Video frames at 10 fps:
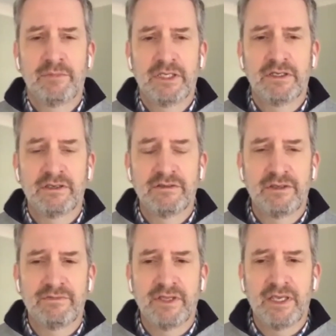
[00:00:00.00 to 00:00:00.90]
Because
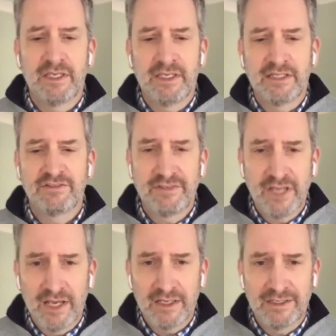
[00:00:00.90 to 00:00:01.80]
if they get
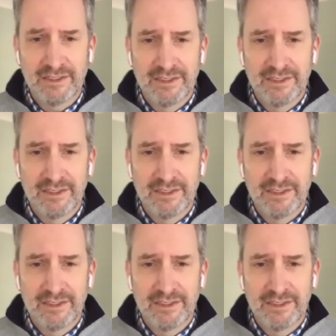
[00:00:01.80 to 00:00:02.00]
stuck